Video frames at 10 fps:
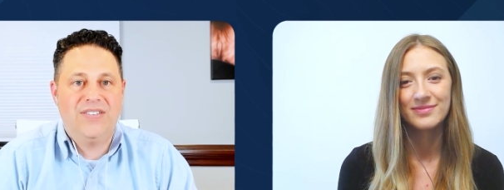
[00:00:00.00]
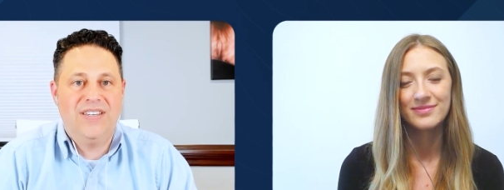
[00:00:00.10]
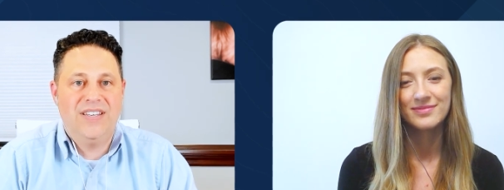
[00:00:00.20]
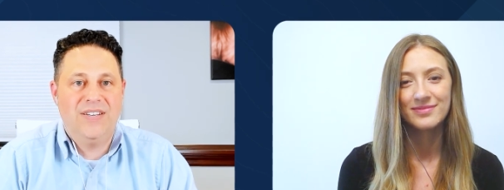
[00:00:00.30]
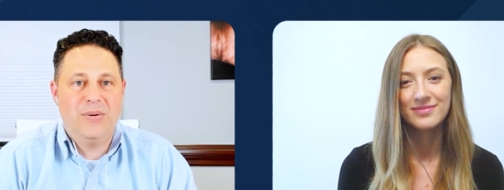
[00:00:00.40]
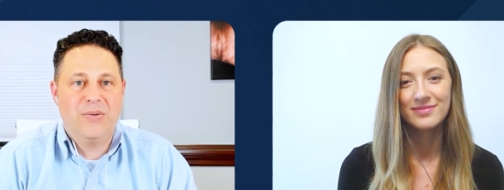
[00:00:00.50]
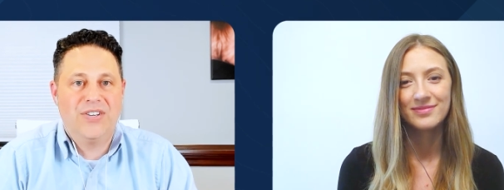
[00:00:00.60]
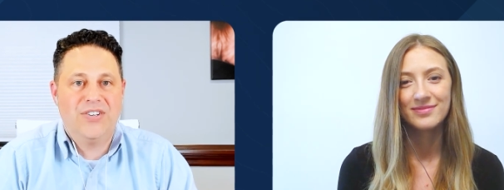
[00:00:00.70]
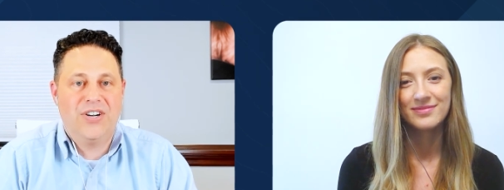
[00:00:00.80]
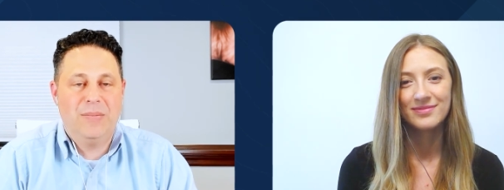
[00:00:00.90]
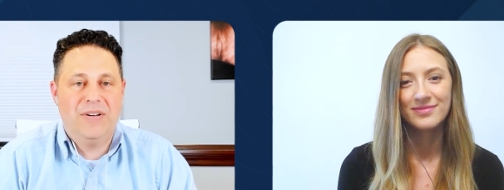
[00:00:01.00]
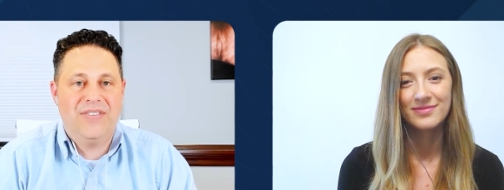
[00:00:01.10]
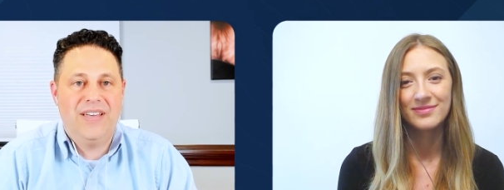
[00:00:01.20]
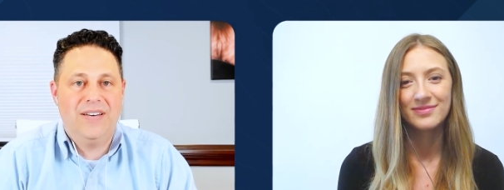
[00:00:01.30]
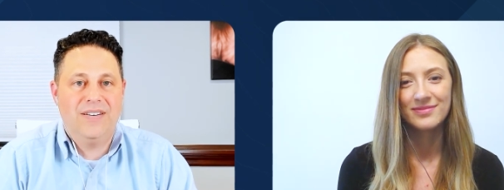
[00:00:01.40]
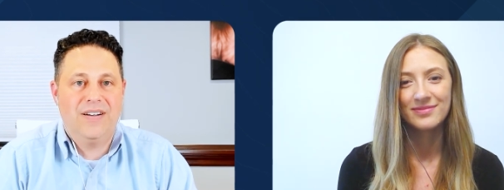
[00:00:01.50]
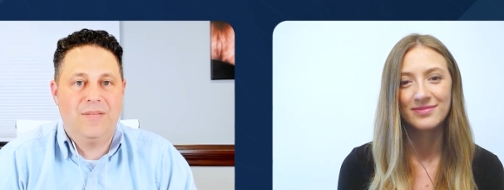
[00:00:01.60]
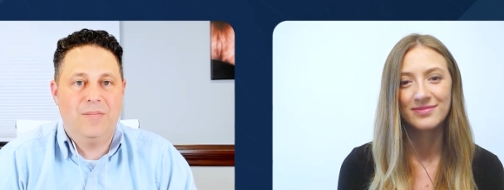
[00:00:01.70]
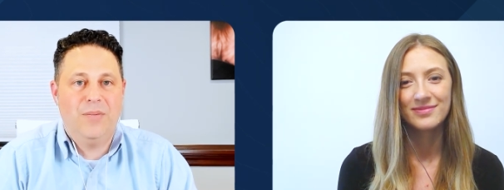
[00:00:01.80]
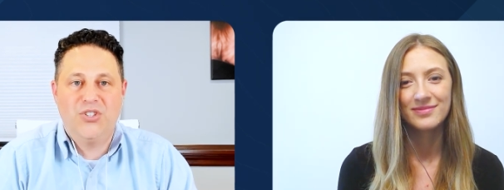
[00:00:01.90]
Speaker 1: had said that we were going to talk about that
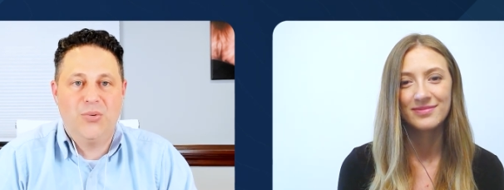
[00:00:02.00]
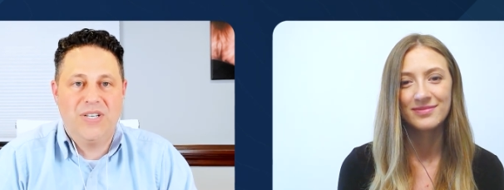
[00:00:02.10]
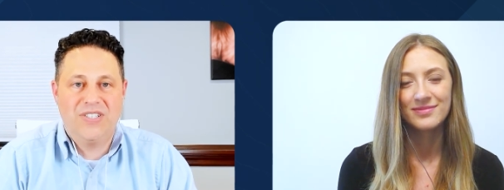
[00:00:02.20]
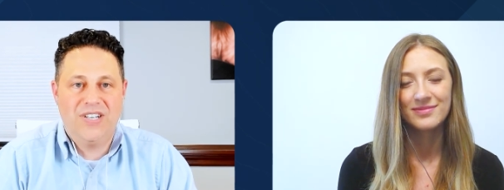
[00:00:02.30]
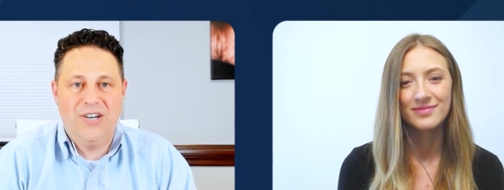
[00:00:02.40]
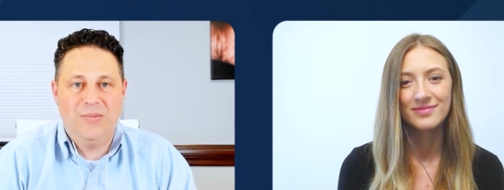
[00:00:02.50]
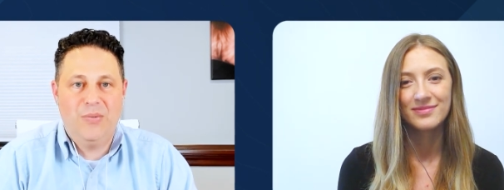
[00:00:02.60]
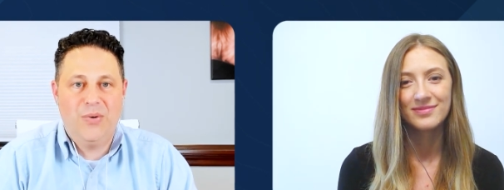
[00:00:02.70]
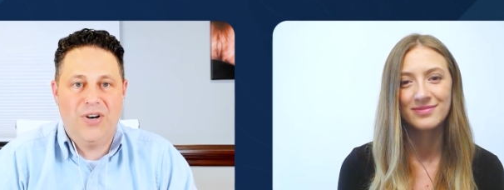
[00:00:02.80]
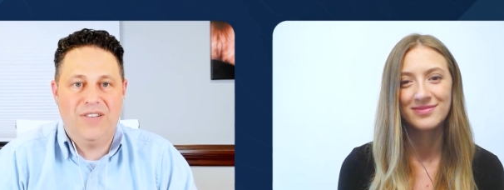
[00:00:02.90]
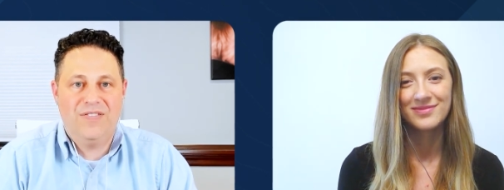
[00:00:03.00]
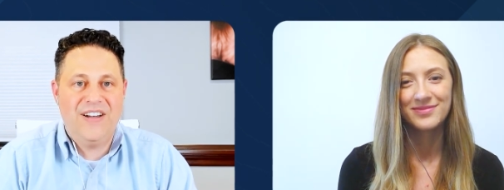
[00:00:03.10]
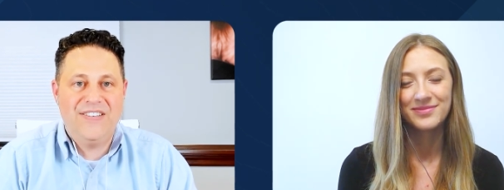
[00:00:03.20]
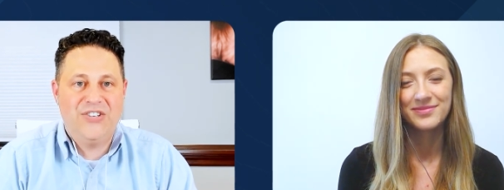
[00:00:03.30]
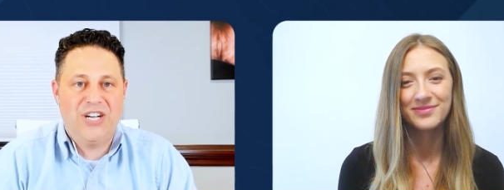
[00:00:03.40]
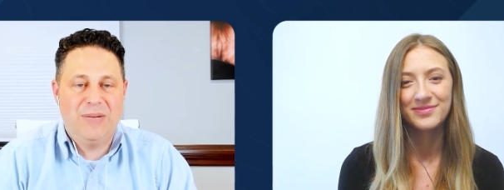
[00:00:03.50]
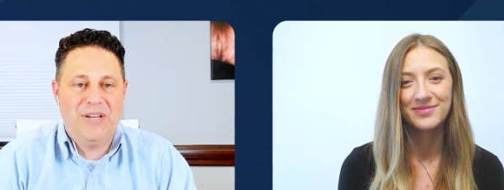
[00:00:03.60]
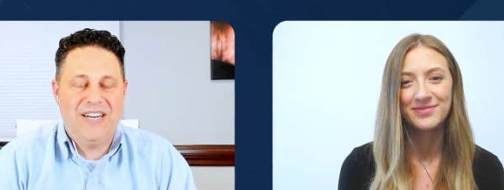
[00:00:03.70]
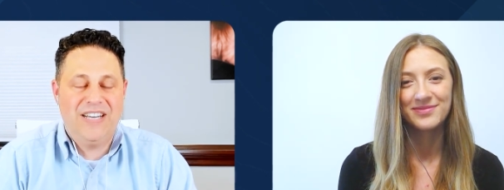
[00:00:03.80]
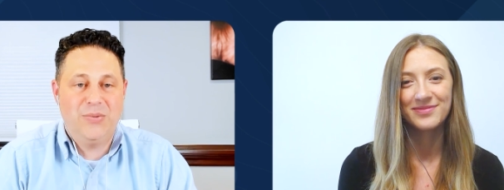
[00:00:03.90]
bunch of weeks ago, but we're going to finally talk
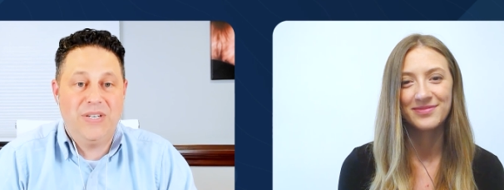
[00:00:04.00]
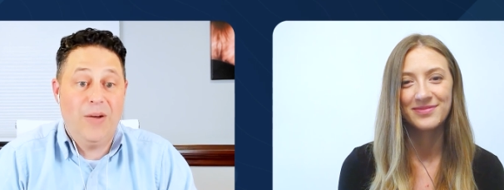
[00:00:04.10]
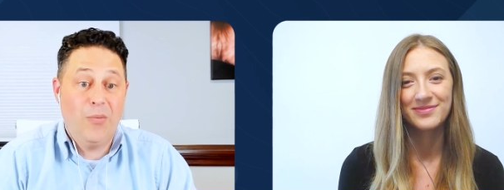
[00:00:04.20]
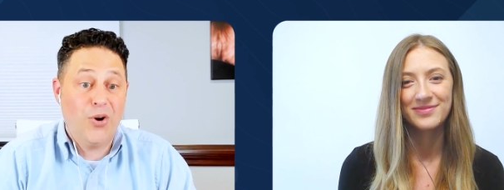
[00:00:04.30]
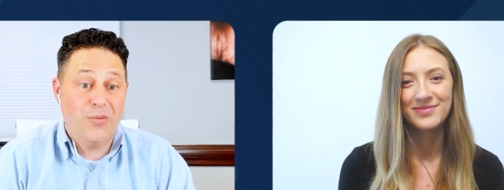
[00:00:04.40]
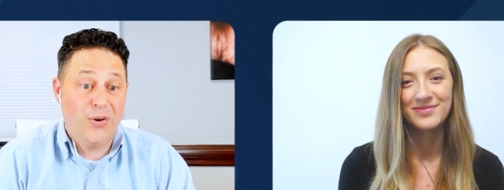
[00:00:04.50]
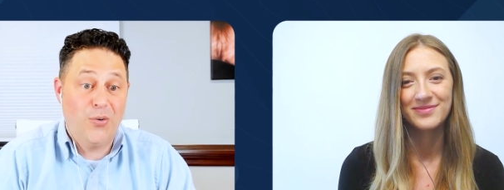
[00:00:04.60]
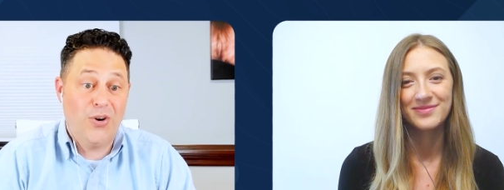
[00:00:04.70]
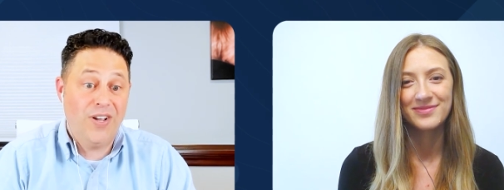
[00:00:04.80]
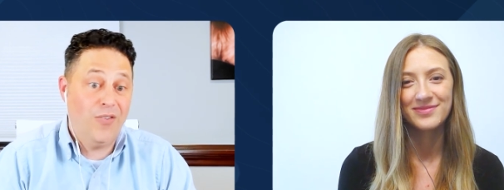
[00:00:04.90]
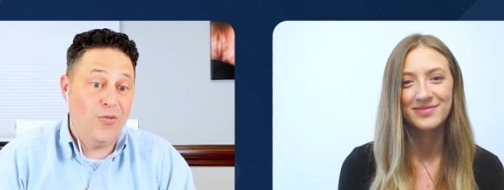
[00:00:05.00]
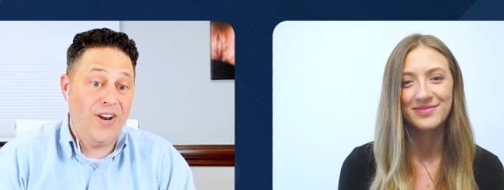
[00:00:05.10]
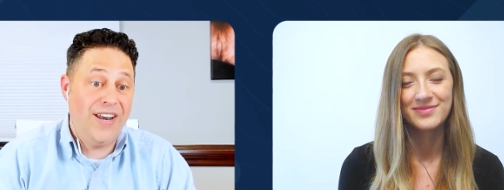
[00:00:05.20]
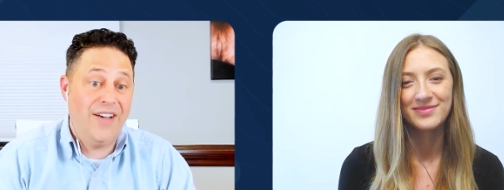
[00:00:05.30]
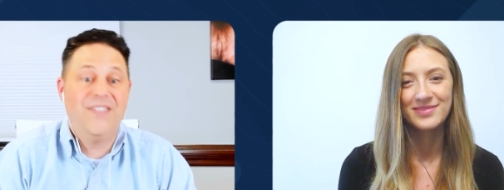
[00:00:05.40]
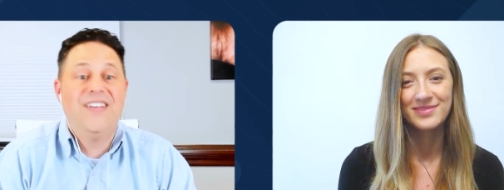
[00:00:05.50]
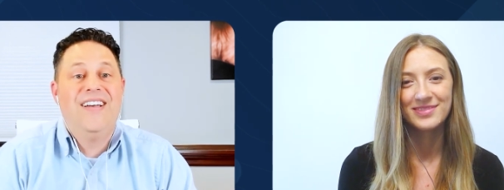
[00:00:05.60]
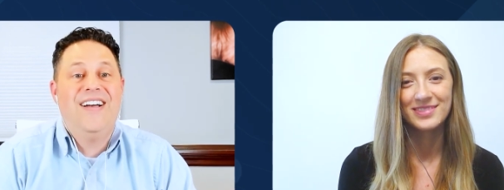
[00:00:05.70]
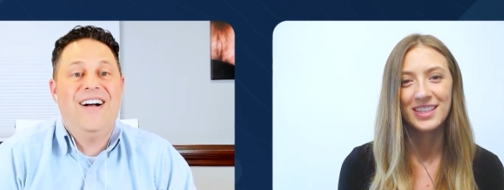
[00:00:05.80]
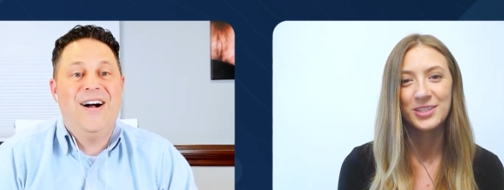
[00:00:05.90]
about it next week and we're going to record it right now.
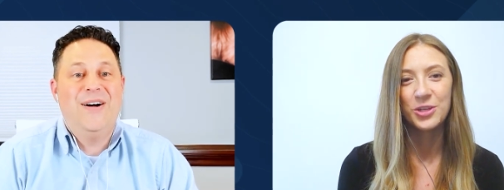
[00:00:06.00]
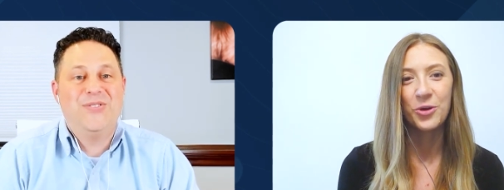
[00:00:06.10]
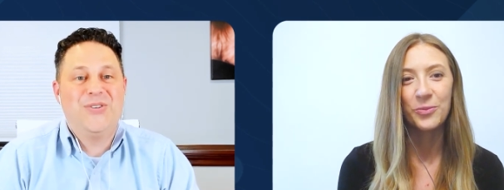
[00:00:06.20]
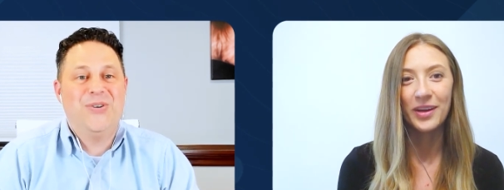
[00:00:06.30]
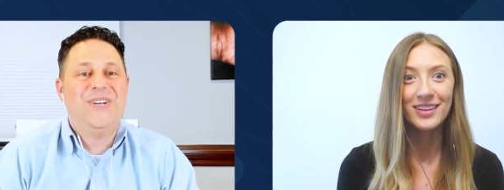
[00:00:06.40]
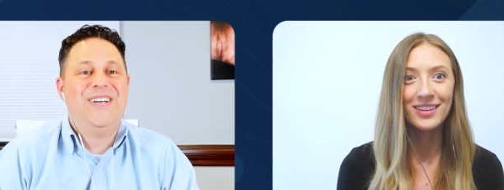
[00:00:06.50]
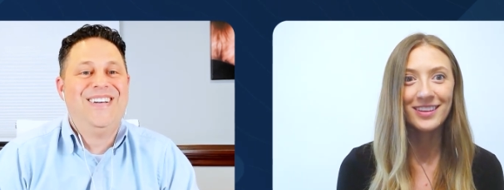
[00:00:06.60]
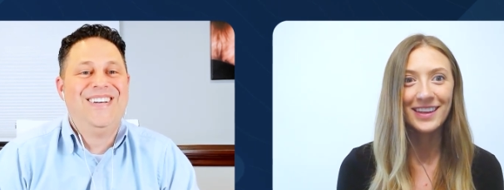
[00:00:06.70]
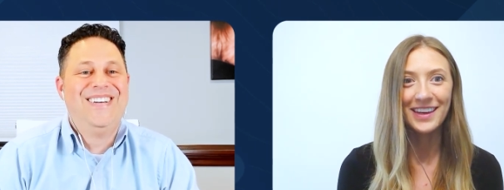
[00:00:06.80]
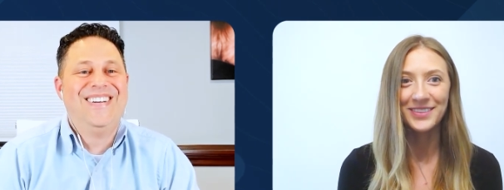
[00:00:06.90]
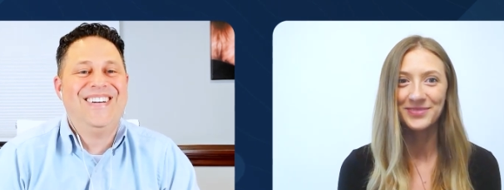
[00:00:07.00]
Speaker 2: So be so. on the lookout.